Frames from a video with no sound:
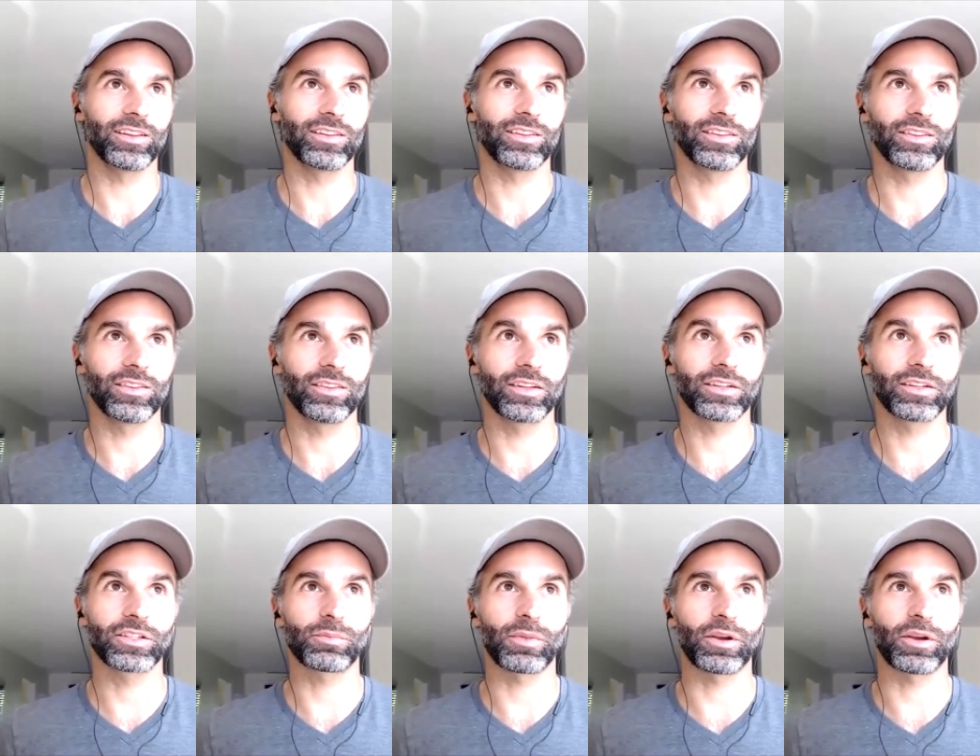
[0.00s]
This
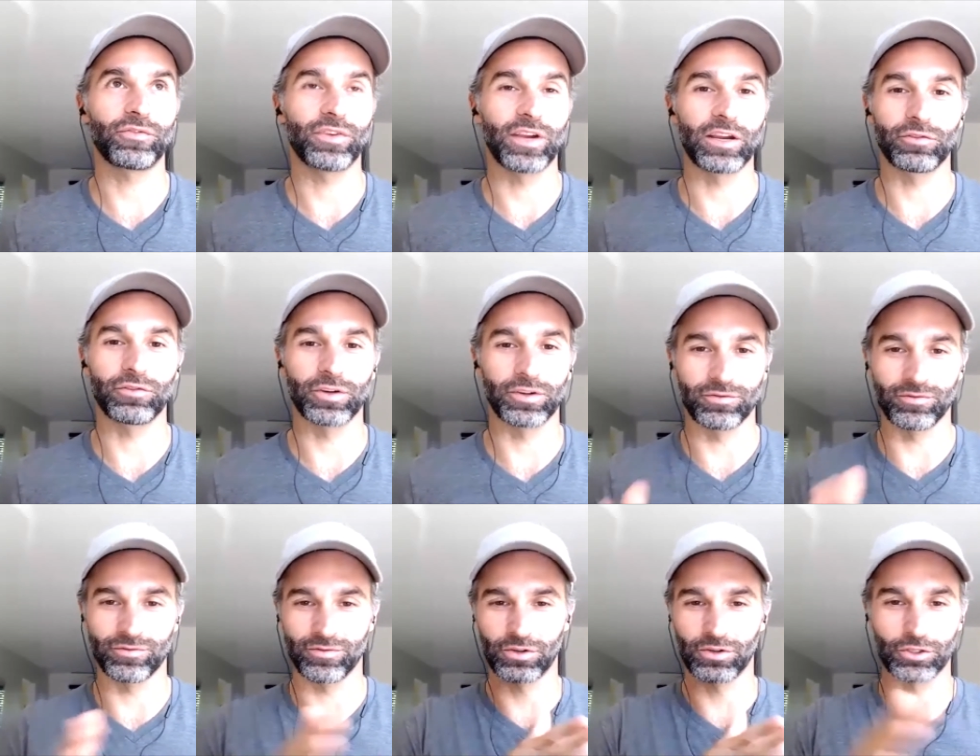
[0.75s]
is my favorite
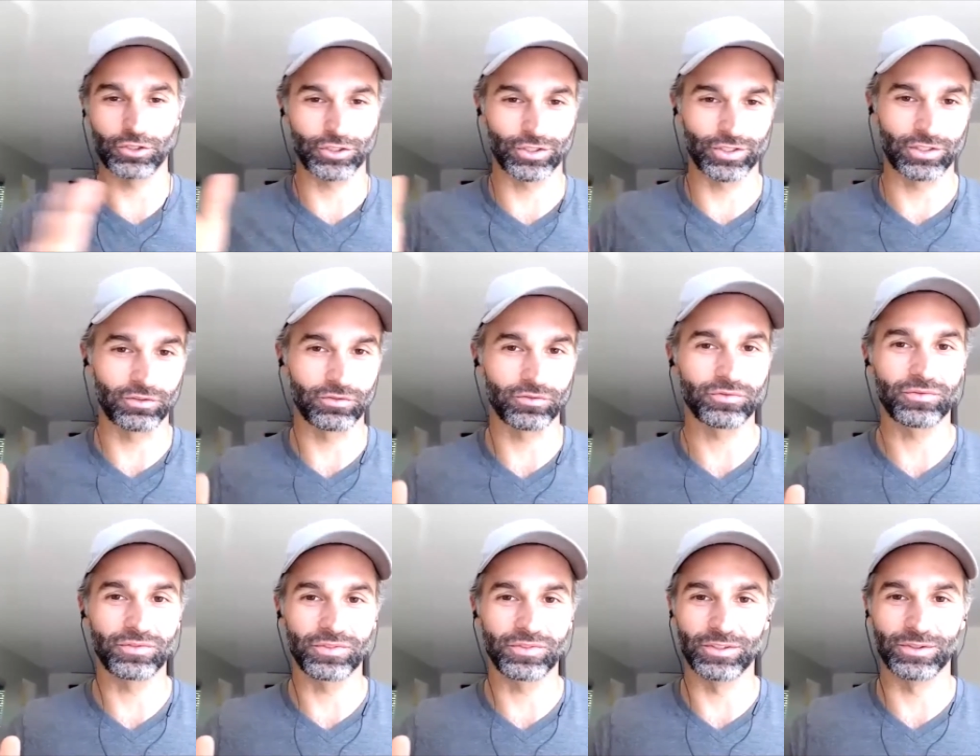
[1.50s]
version of
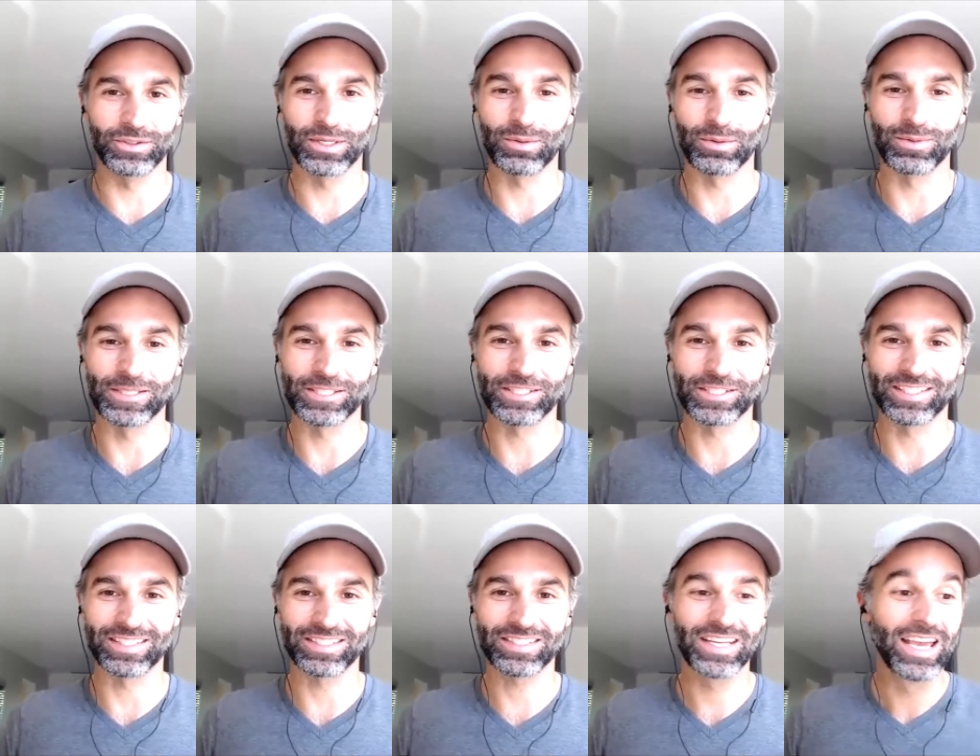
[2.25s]
doing a
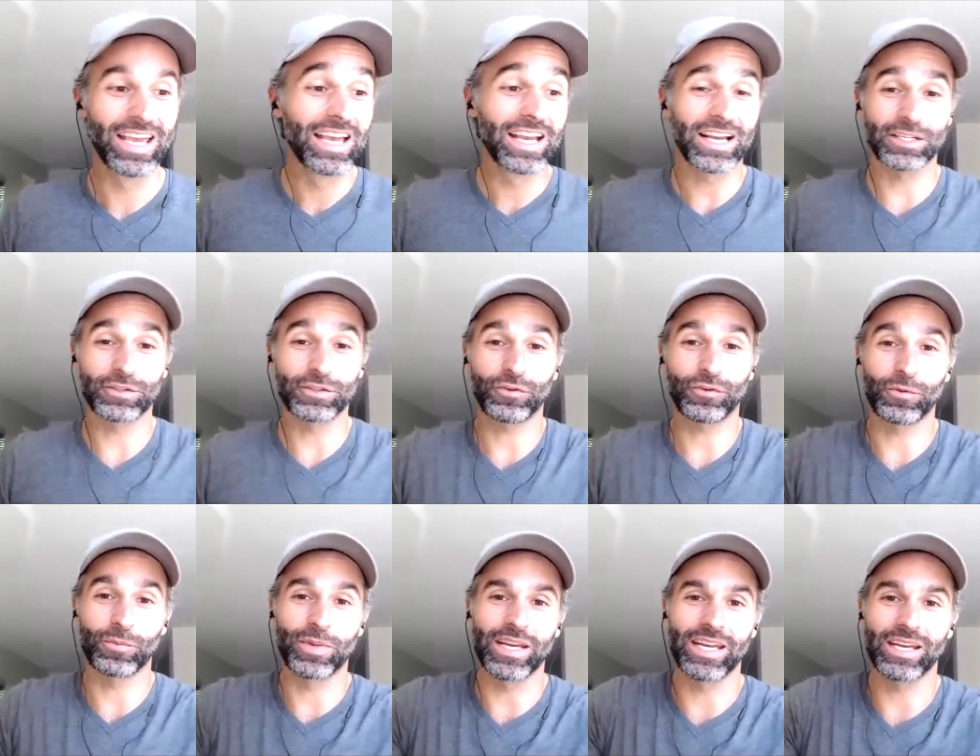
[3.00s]
business, because
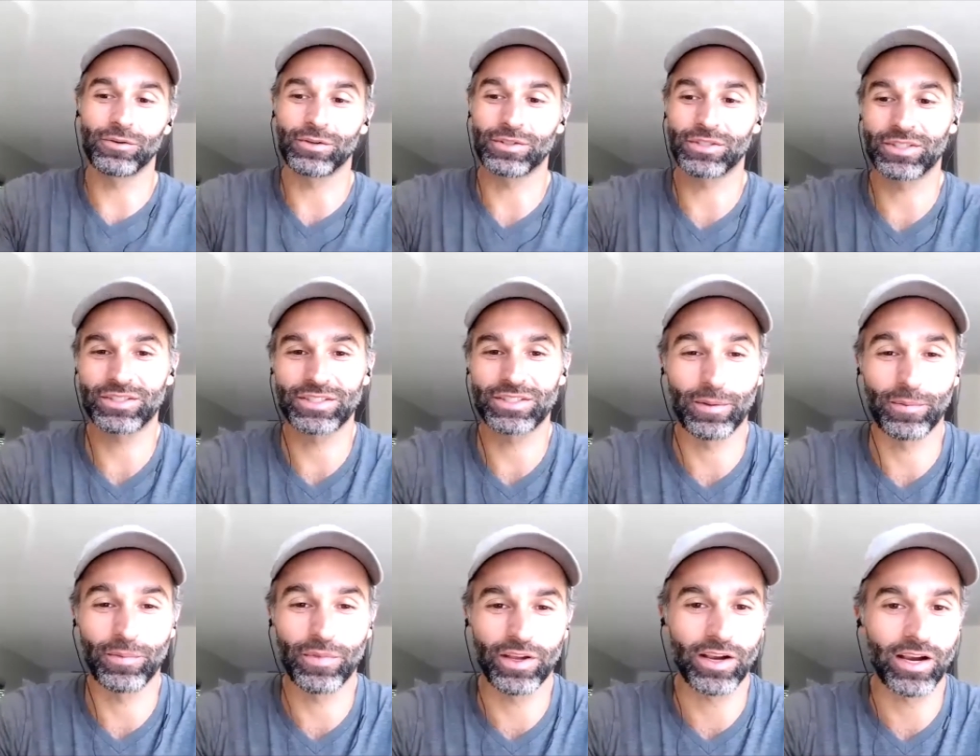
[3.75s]
for me, it was the
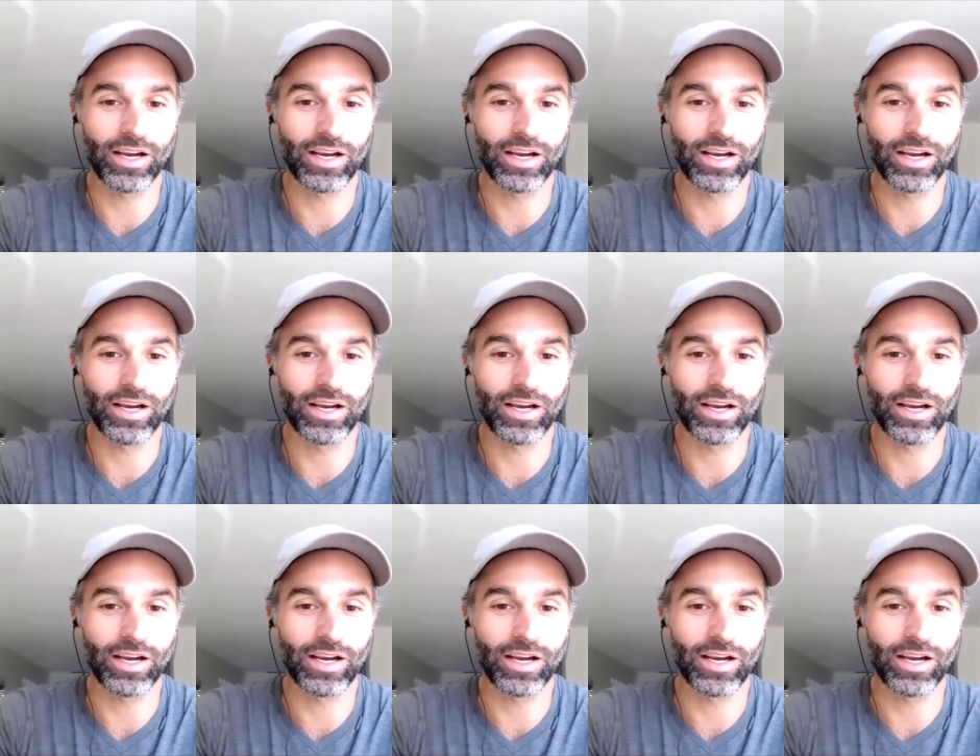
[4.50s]
same thing.